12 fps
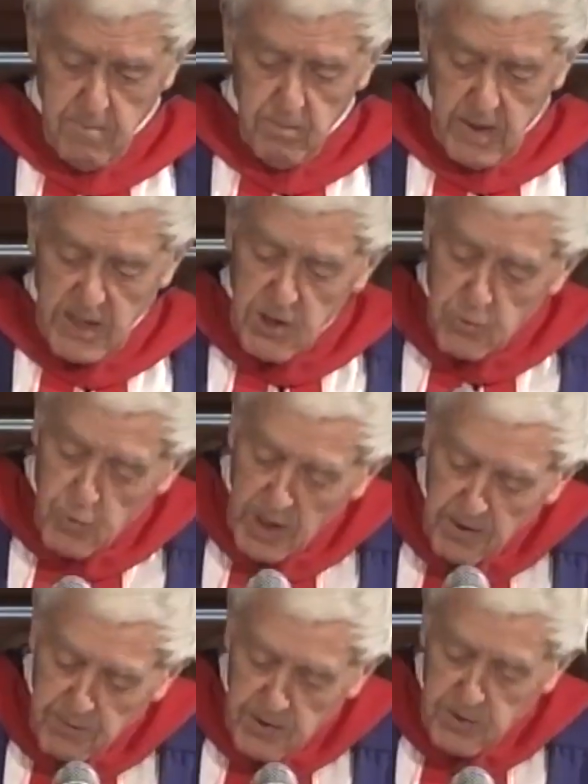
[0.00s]
Is it
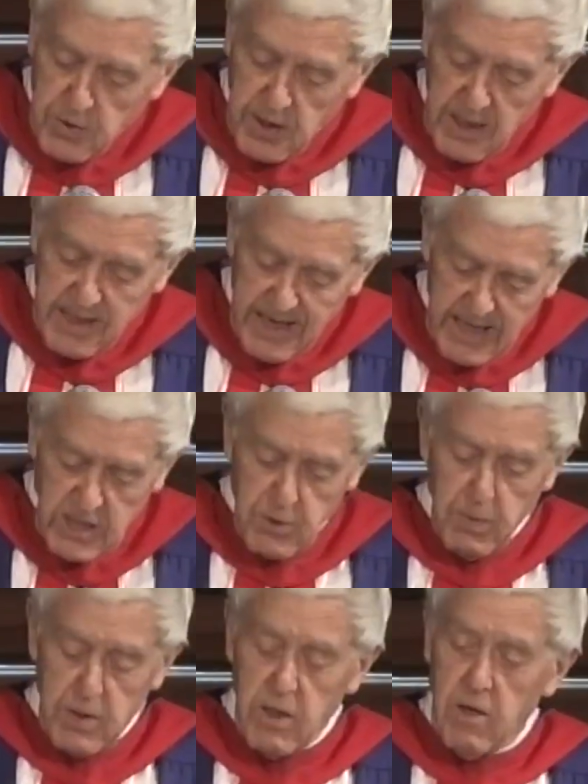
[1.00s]
relevant to the
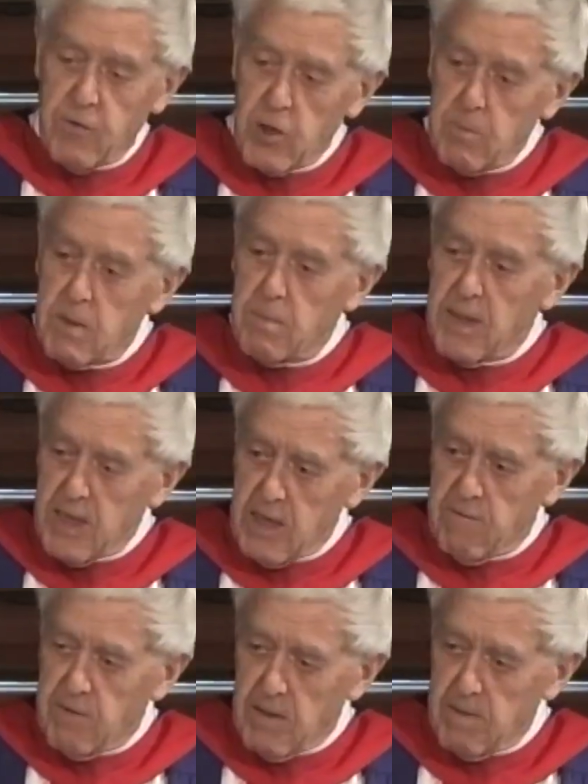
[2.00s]
enhancement of human
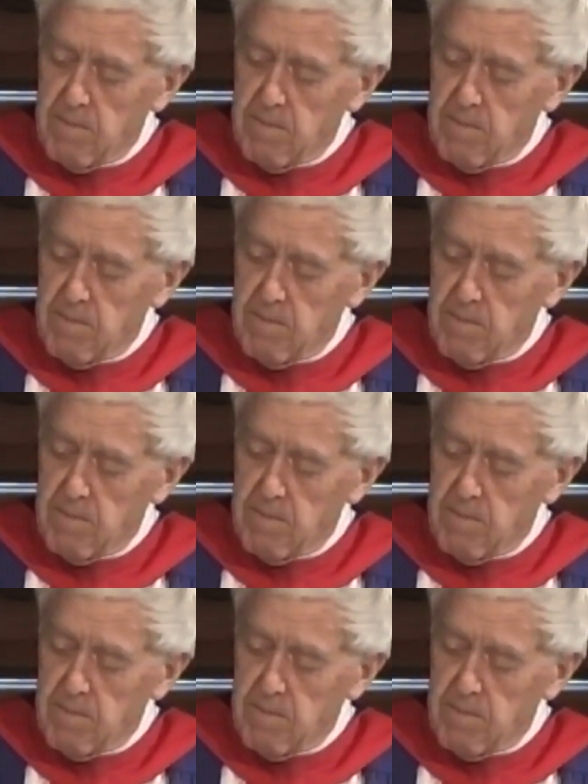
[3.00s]
behaviour?